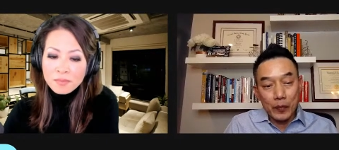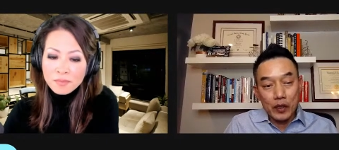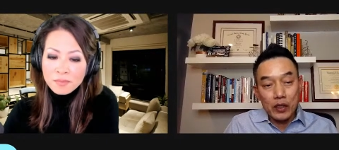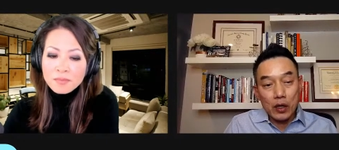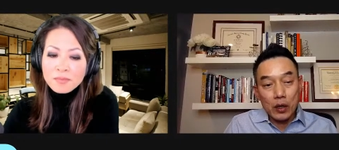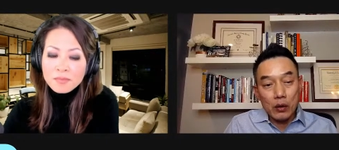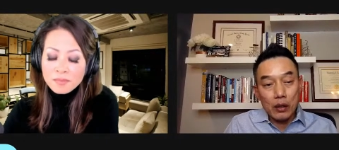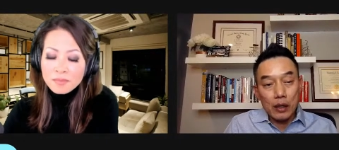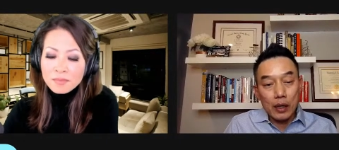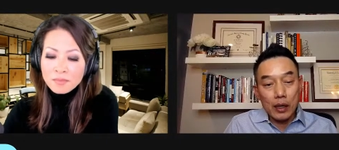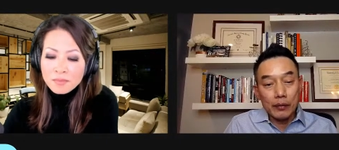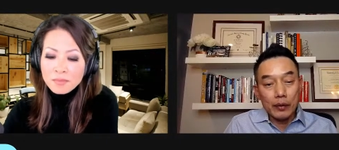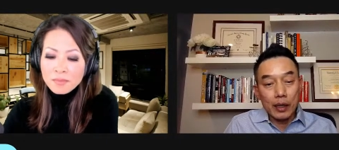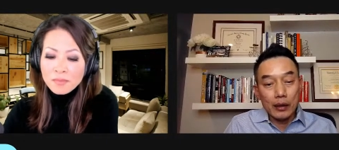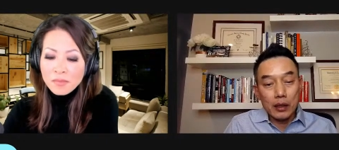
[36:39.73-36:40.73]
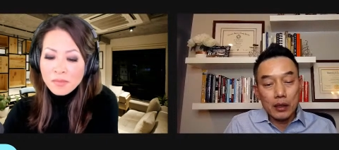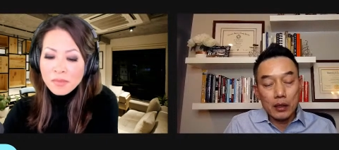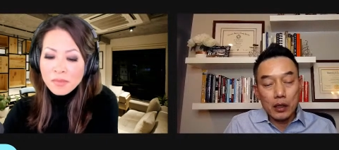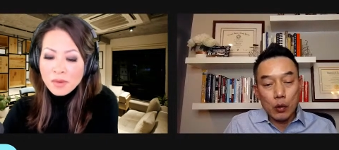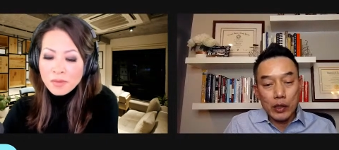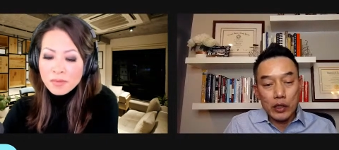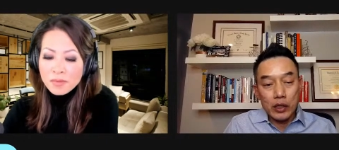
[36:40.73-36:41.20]
Speaker 1: So mm-hmm. that's a good
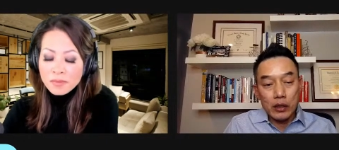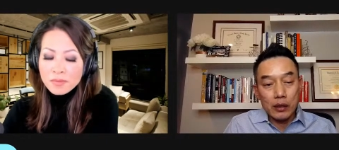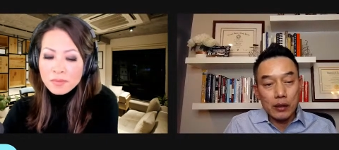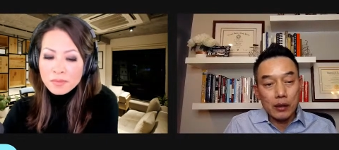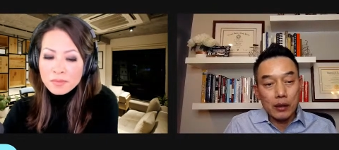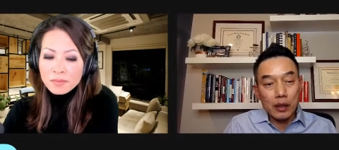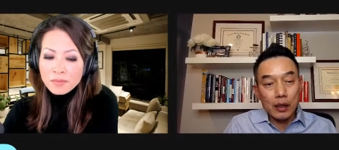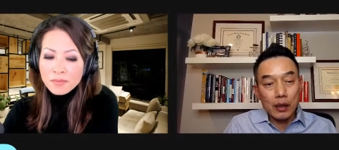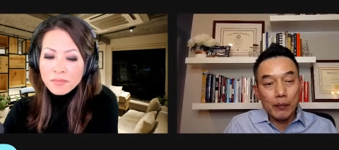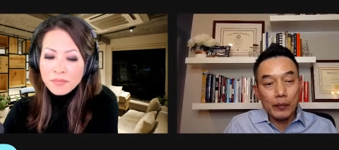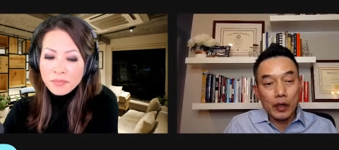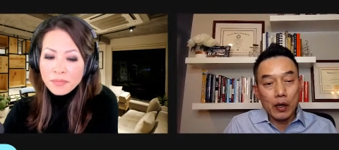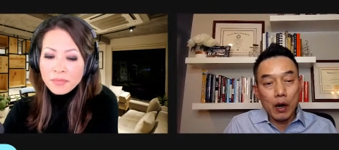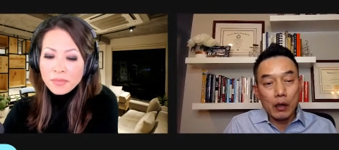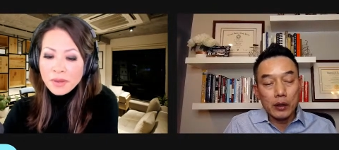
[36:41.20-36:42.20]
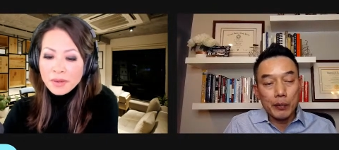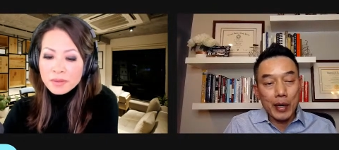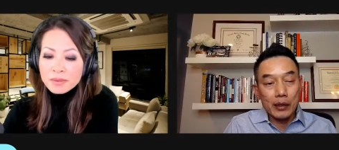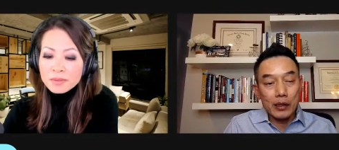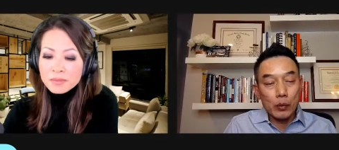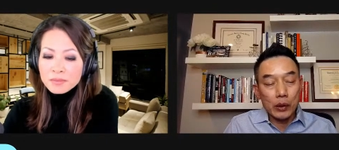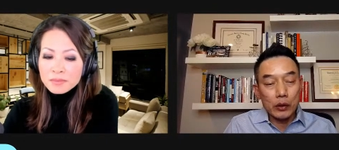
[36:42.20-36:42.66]
question. Um, it all yeah.
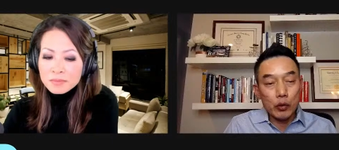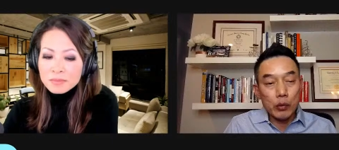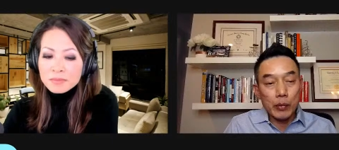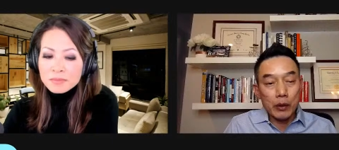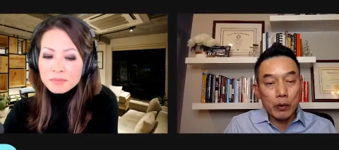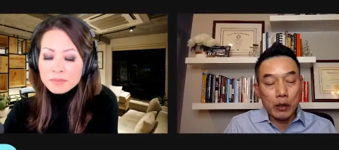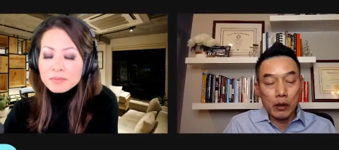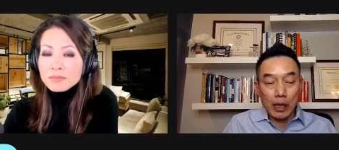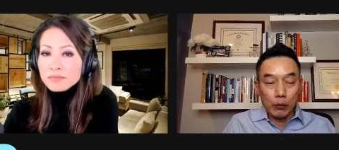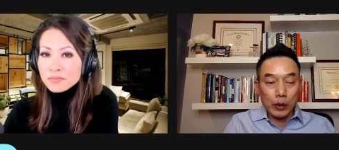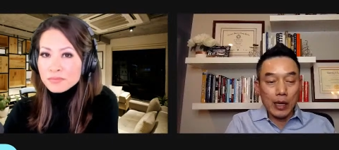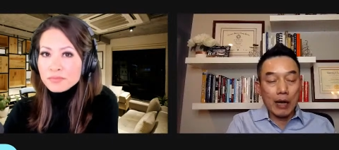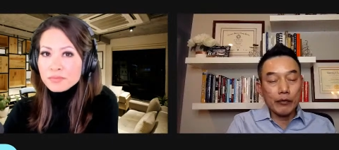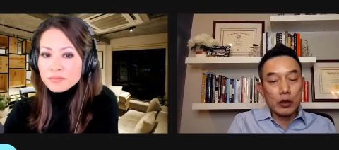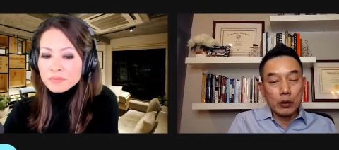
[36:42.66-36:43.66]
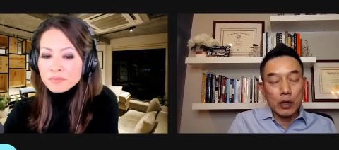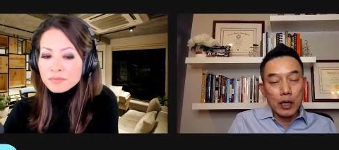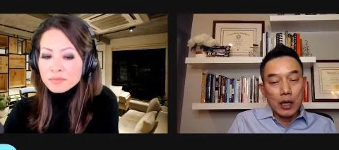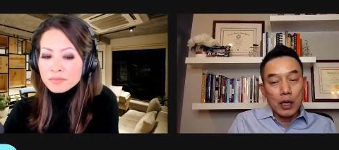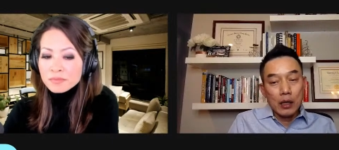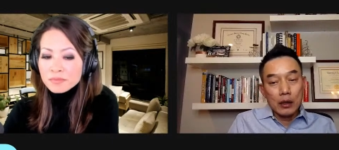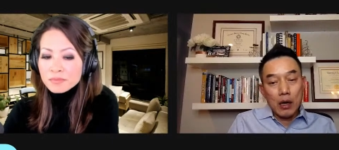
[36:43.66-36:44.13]
depends what treatment you have, and we have to
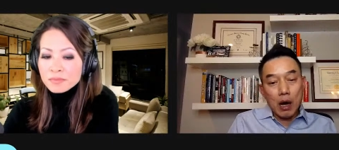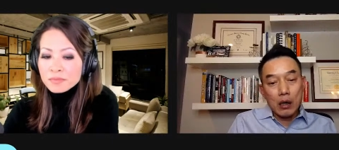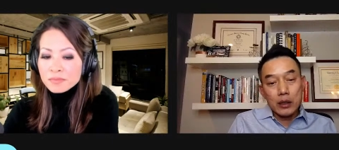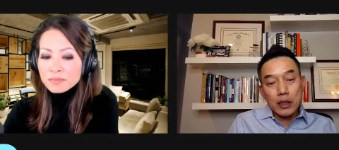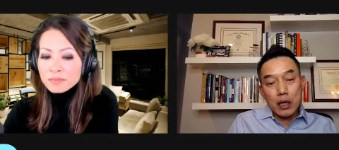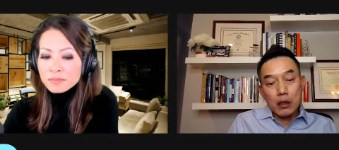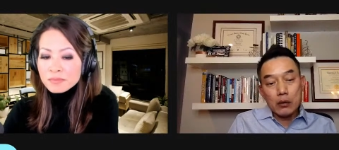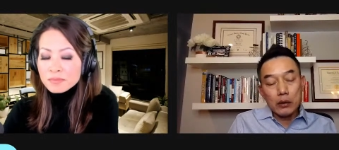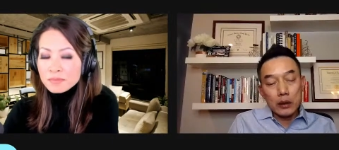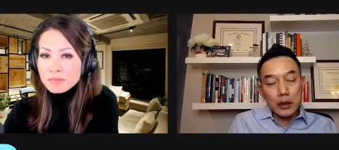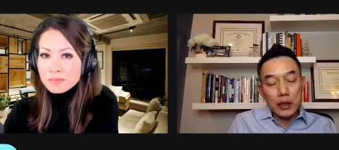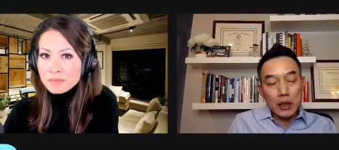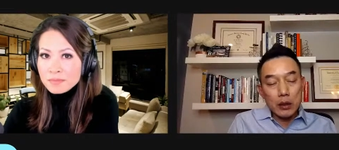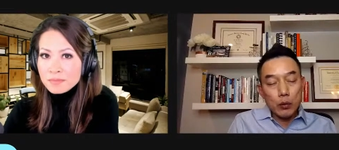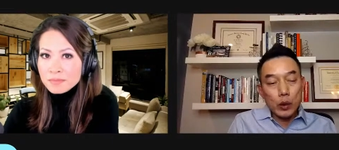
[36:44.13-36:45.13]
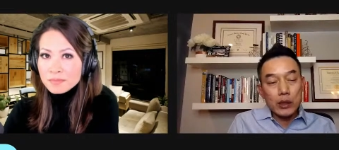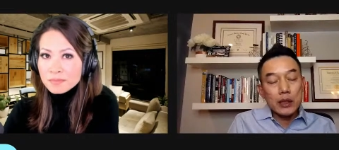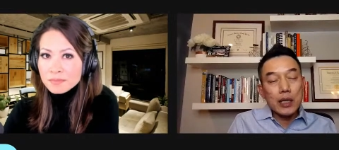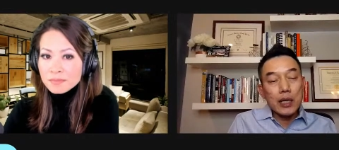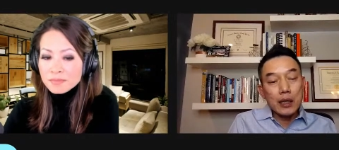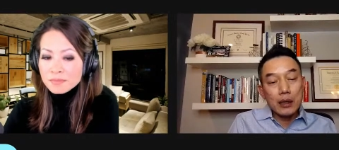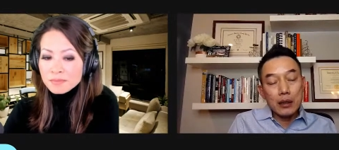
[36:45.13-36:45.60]
consult, see what
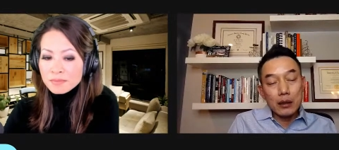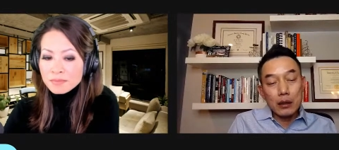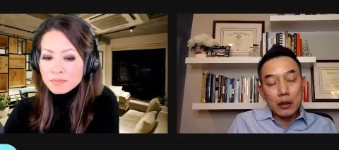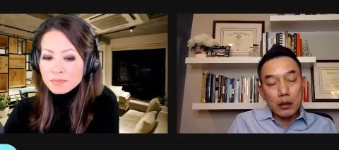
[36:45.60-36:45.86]
skin